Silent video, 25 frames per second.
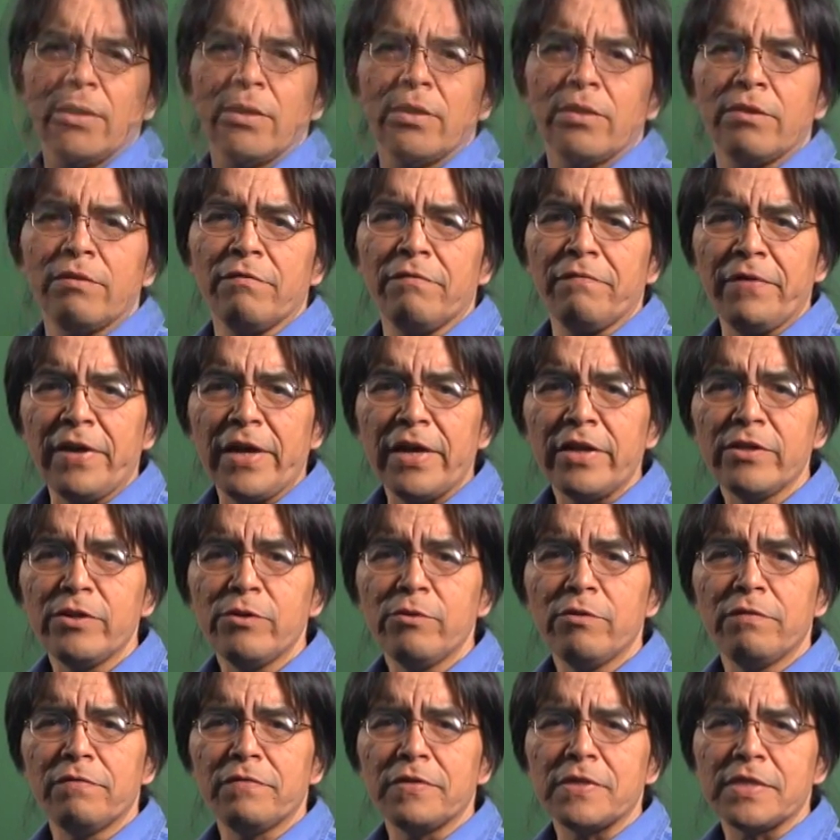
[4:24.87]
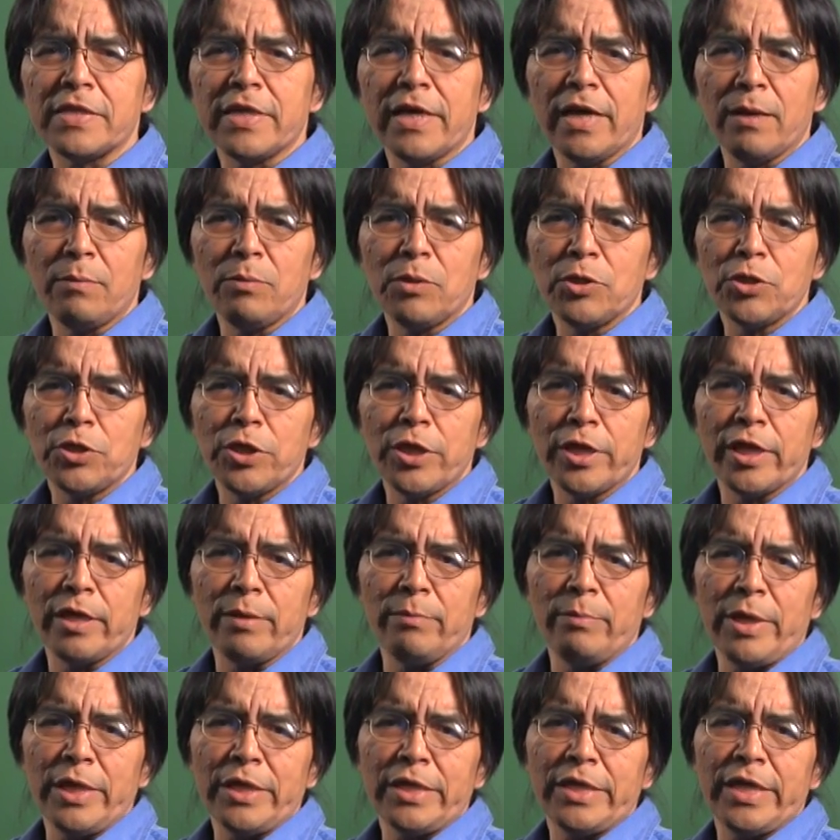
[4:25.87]
The value of establishing and
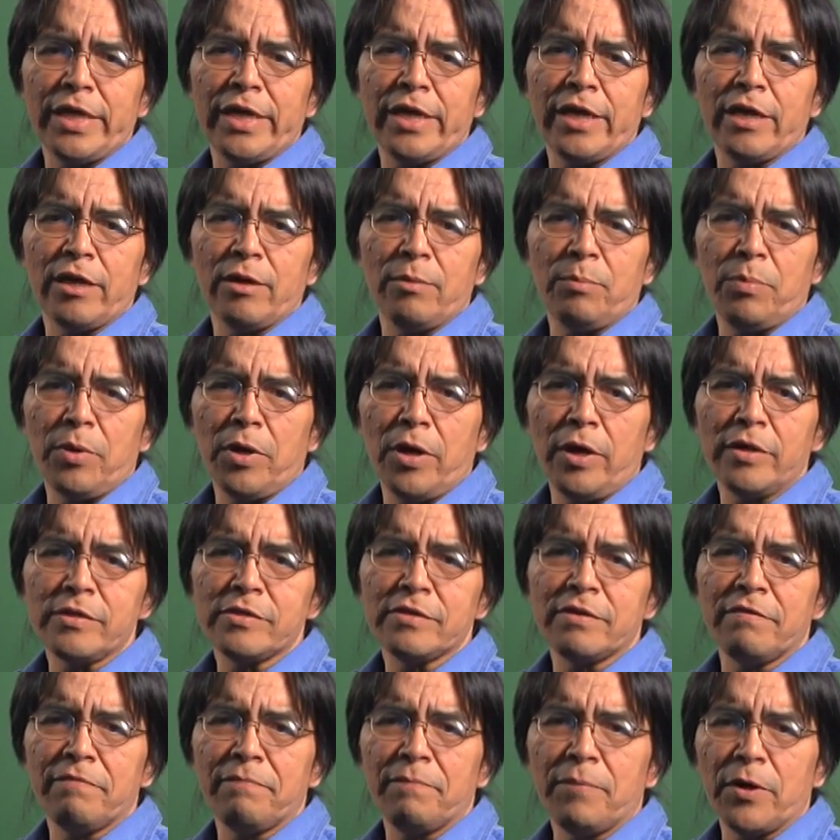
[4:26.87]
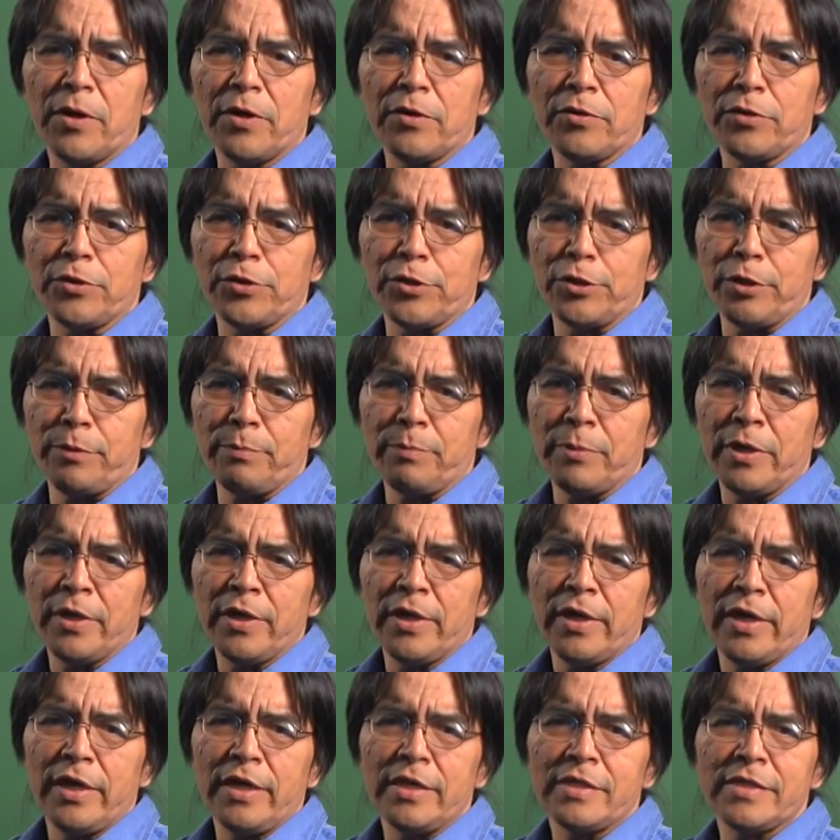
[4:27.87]
maintaining a positive partnership
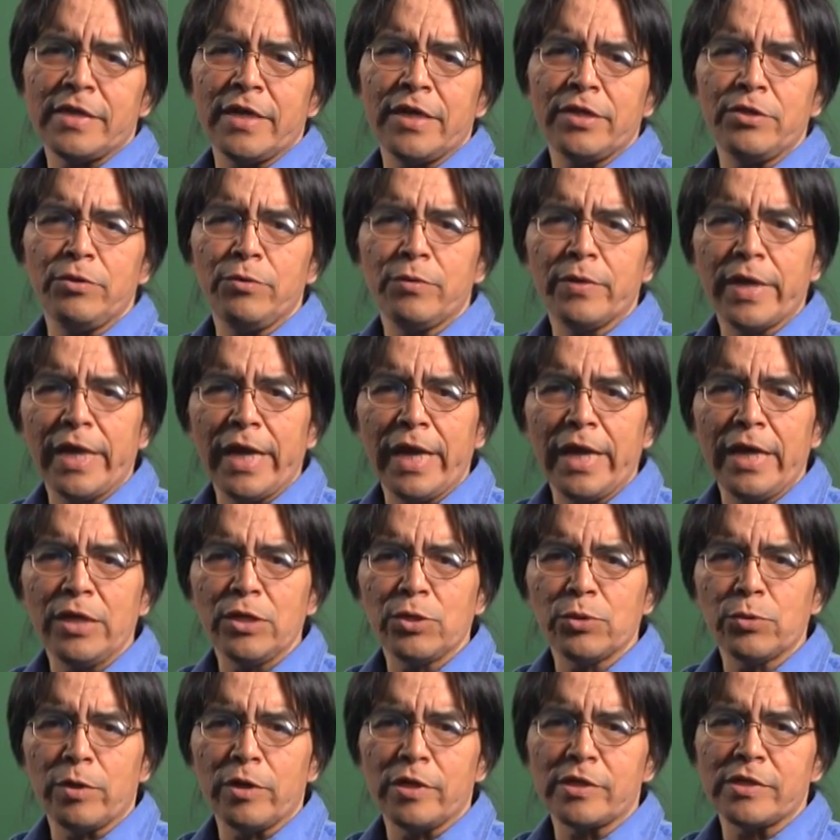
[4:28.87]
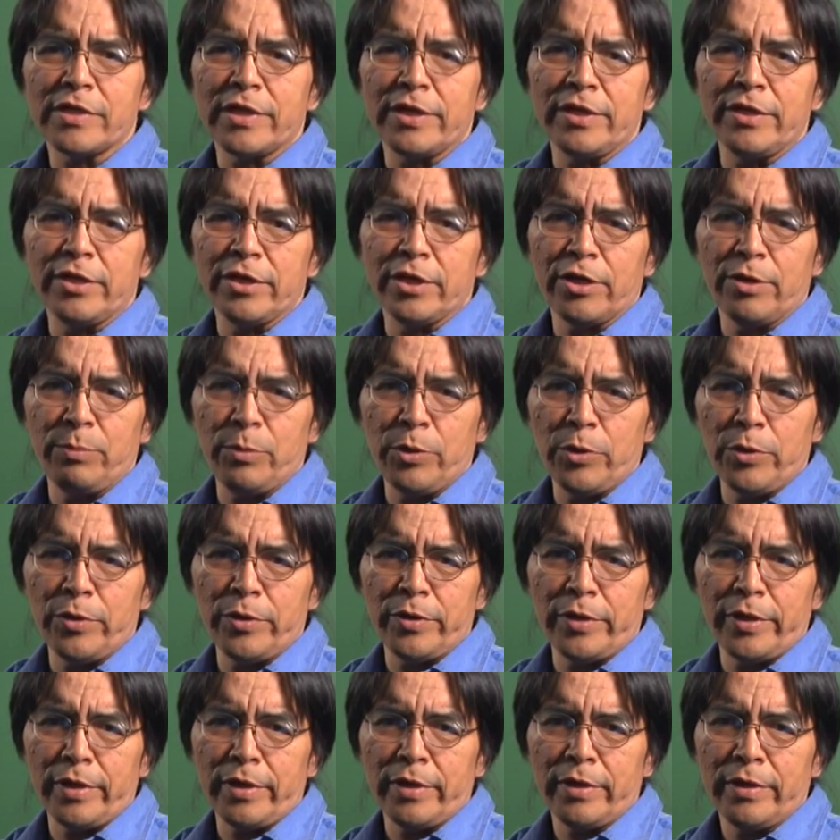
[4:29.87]
is that you gain trust in the
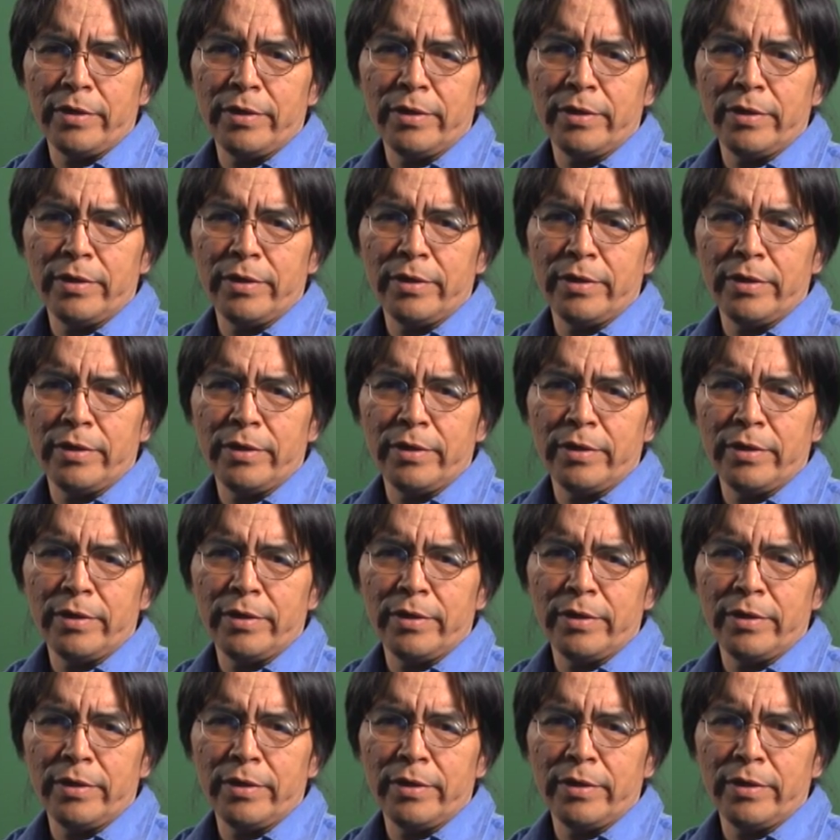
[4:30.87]
community.